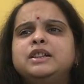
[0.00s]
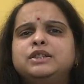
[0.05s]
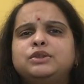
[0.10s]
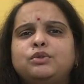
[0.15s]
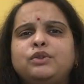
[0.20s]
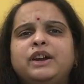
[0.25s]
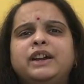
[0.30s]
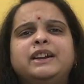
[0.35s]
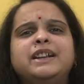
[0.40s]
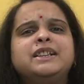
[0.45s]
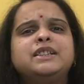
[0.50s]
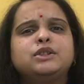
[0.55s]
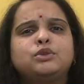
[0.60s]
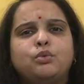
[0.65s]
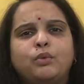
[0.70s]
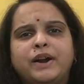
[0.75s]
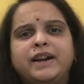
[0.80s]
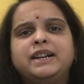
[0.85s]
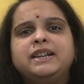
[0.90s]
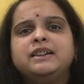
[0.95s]
So it is
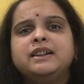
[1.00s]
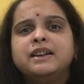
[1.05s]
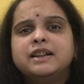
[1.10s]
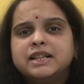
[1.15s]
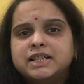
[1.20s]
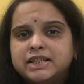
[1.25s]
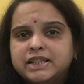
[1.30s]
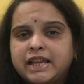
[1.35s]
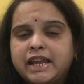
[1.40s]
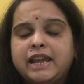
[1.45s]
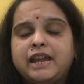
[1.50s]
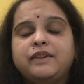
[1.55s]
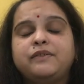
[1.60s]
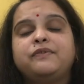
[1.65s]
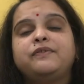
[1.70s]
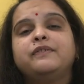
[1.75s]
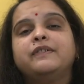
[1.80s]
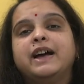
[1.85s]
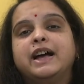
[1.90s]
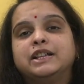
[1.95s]
quite
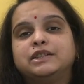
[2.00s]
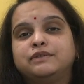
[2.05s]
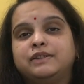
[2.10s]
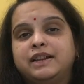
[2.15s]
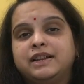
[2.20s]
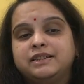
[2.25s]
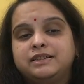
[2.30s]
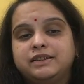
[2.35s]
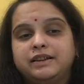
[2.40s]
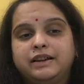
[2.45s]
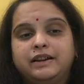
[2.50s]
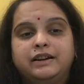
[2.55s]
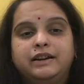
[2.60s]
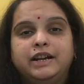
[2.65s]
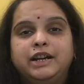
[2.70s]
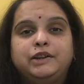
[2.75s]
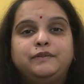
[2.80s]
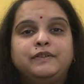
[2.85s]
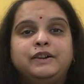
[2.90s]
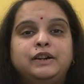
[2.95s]
safe, as well
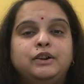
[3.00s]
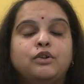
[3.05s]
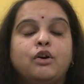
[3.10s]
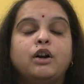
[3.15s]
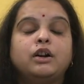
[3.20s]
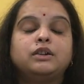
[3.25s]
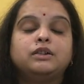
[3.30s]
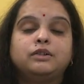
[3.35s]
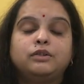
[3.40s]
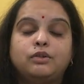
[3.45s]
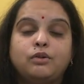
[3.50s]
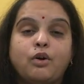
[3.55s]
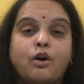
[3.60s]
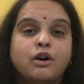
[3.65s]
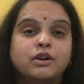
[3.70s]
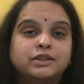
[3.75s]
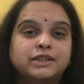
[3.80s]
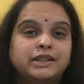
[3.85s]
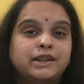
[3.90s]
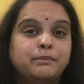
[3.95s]
as it will not
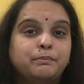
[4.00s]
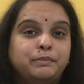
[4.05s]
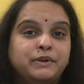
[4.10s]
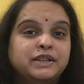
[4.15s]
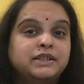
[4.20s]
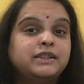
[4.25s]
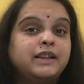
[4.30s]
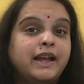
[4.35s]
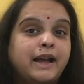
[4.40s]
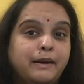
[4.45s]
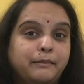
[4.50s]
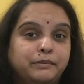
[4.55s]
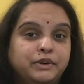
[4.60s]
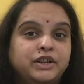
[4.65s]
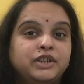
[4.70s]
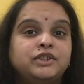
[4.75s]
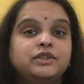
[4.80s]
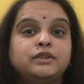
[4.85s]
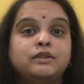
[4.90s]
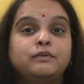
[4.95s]
cause any brisk
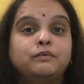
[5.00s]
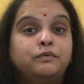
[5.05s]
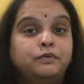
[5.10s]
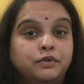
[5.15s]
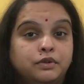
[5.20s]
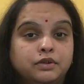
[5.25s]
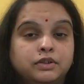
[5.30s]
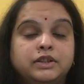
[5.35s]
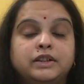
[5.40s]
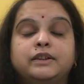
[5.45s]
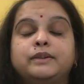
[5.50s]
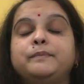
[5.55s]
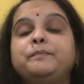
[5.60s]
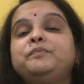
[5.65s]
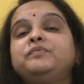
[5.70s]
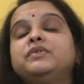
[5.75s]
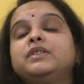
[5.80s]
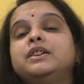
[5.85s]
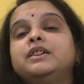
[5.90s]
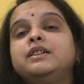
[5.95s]
hemorrhage further.
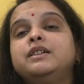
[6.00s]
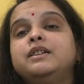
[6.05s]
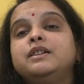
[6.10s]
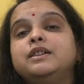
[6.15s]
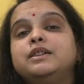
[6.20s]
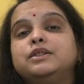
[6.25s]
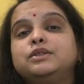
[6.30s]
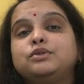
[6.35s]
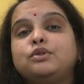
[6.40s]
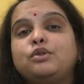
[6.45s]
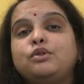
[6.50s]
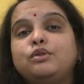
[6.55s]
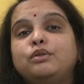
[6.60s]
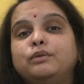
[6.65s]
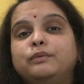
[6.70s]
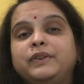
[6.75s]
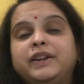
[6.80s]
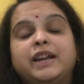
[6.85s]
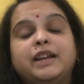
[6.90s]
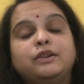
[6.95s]

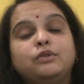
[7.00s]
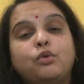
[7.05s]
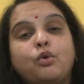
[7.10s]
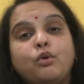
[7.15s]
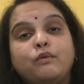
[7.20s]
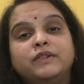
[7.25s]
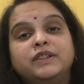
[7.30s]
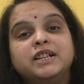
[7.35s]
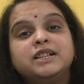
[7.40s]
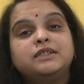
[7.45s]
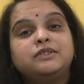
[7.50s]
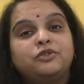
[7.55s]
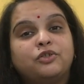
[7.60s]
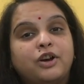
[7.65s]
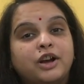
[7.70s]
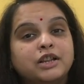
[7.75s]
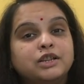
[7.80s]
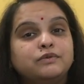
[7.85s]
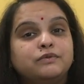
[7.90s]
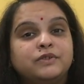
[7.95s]
So we can go with this
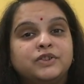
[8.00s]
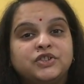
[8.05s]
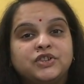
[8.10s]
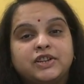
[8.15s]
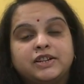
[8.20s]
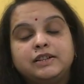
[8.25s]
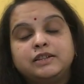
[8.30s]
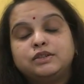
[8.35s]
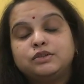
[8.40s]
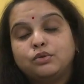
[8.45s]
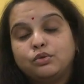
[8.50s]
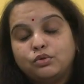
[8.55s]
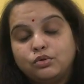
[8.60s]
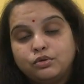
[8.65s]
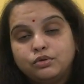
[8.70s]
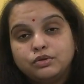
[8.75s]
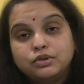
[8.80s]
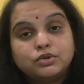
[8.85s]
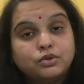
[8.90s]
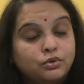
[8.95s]
transvaginal
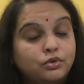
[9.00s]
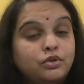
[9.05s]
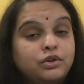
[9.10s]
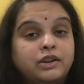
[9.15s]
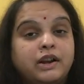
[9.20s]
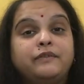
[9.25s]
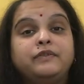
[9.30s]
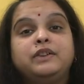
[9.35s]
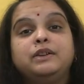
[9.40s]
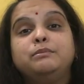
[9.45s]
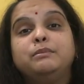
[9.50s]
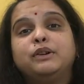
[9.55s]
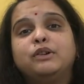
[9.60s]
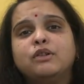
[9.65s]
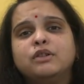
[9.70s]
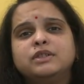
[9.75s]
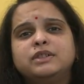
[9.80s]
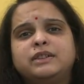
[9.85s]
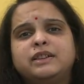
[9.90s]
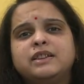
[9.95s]
sonography
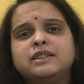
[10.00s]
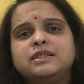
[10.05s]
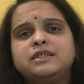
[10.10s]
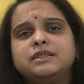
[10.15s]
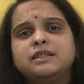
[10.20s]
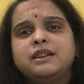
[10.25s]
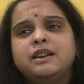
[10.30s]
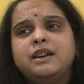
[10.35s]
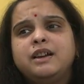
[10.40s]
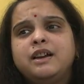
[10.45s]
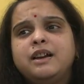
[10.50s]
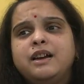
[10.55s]
because it is